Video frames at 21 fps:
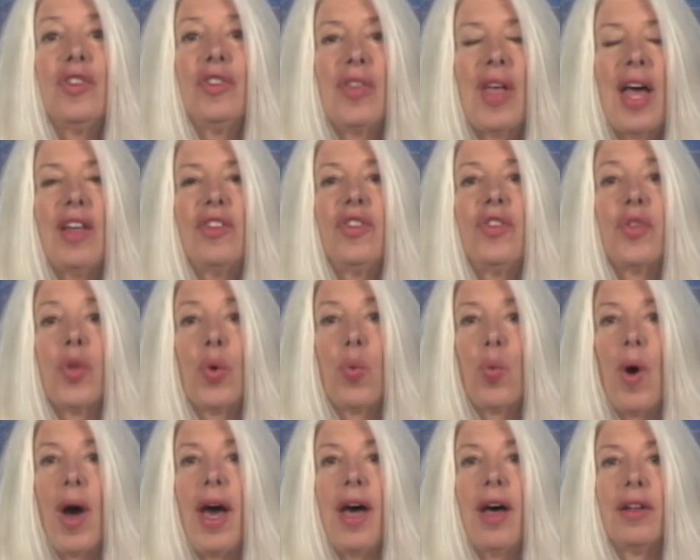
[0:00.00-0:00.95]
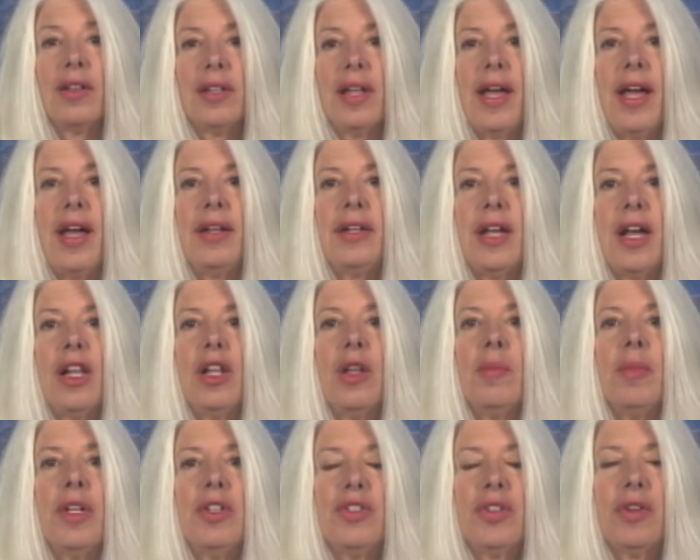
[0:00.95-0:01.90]
That's the wildland
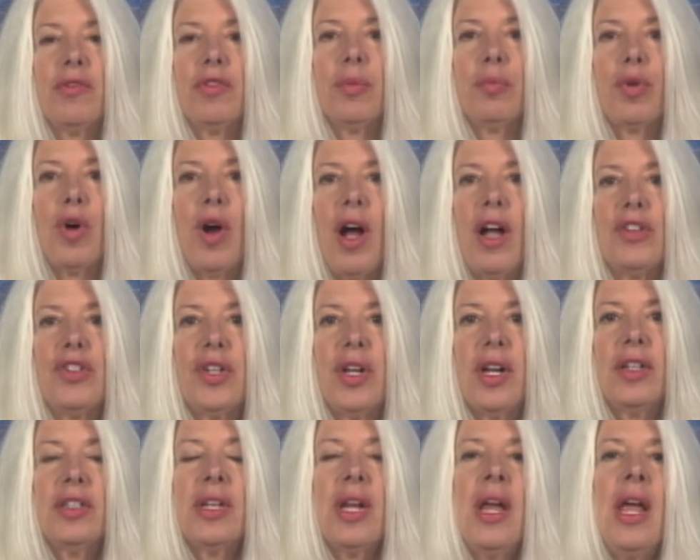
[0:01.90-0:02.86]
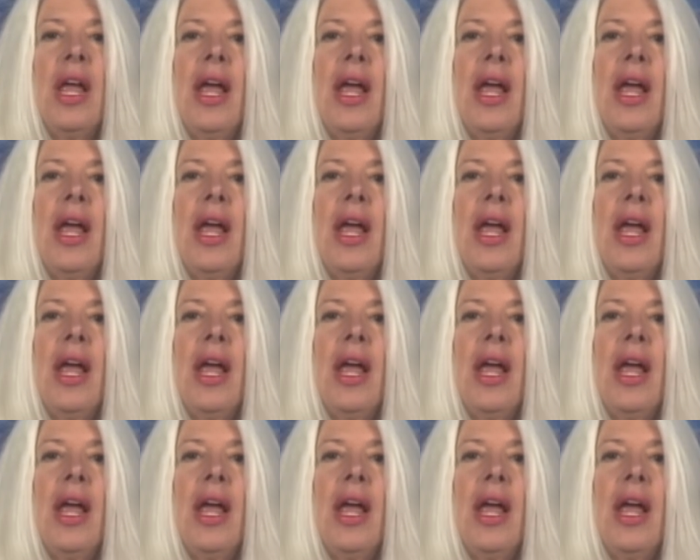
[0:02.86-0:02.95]
element of the project.